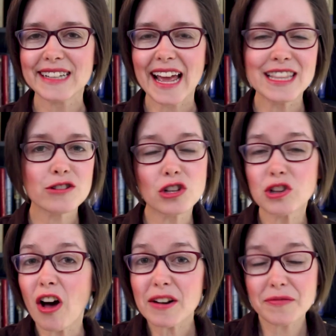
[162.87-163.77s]
And there's a
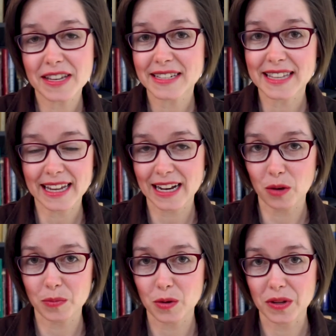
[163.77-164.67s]
lot of things that can
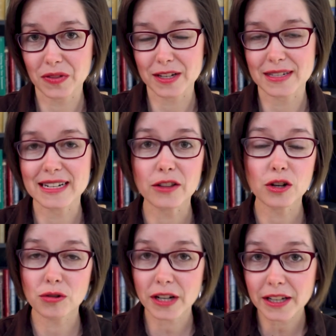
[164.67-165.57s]
help you with this. Now, the
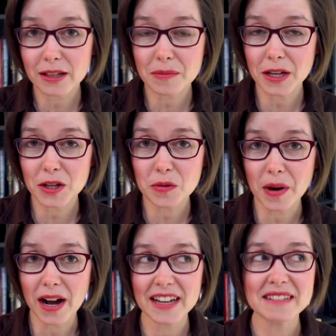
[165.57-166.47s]
curriculum that you
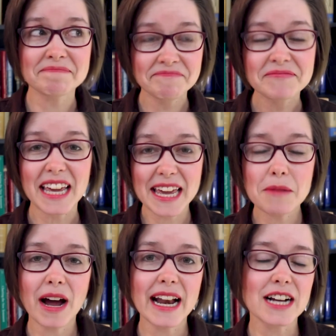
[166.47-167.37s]
buy, it
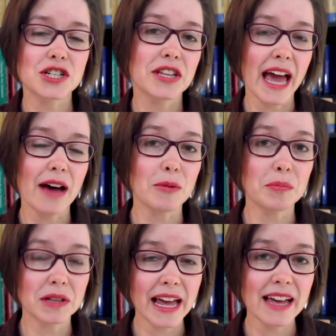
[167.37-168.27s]
might actually have a
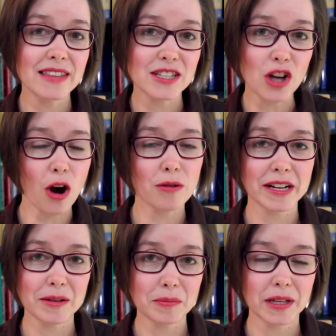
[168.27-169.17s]
plan that's
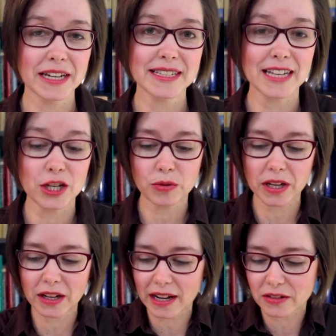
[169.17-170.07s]
already in place, and you can
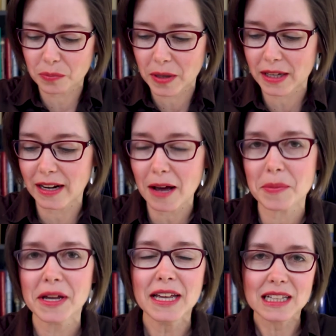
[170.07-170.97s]
kind of pick it up,
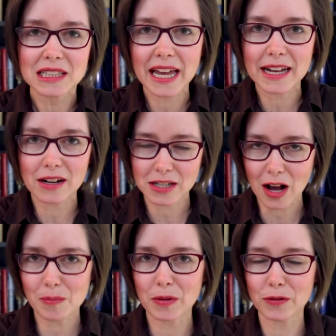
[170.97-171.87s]
lay it on
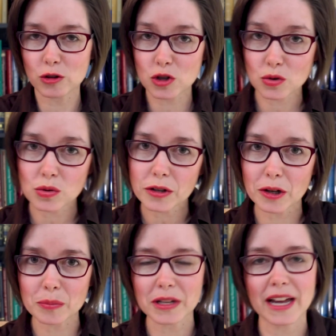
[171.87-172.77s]
top of your school
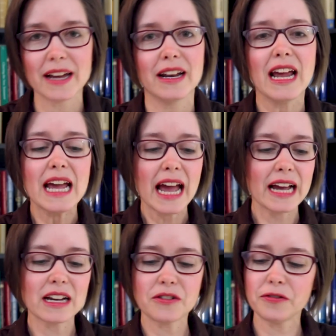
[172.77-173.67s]
year plan, and
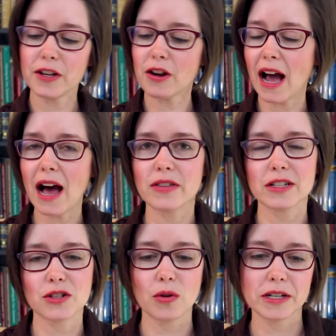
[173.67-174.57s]
kind of figure out how
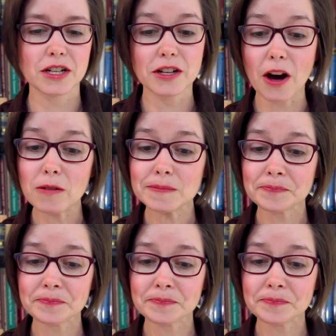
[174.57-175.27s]
that's going to go.